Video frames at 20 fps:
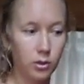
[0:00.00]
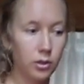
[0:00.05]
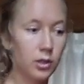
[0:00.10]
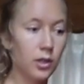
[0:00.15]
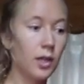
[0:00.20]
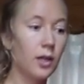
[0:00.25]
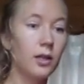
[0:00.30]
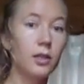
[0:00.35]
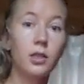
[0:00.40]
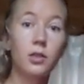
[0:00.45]

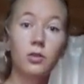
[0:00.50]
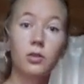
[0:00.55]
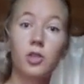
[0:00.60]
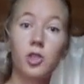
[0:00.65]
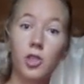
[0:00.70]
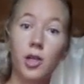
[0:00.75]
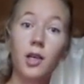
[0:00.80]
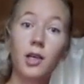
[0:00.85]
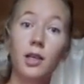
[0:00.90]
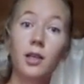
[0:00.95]
yeah, you're
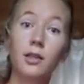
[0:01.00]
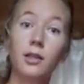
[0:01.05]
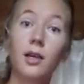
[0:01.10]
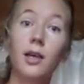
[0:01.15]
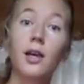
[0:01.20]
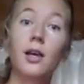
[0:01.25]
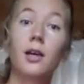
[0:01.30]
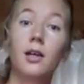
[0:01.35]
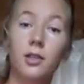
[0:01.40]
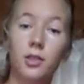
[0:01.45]
shaking
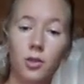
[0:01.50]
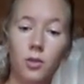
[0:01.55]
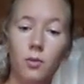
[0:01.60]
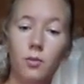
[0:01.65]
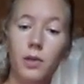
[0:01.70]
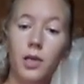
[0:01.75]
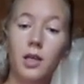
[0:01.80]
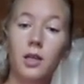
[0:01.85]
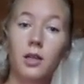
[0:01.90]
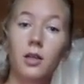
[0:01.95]
the air, you're
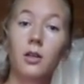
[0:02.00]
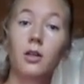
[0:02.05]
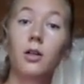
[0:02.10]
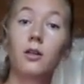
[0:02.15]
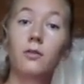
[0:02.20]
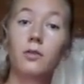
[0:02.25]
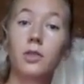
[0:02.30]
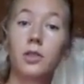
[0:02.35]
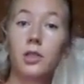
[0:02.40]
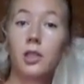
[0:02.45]
making a
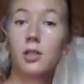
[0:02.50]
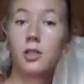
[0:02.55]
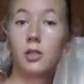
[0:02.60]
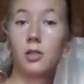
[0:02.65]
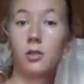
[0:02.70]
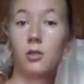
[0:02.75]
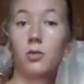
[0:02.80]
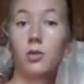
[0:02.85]
conversation,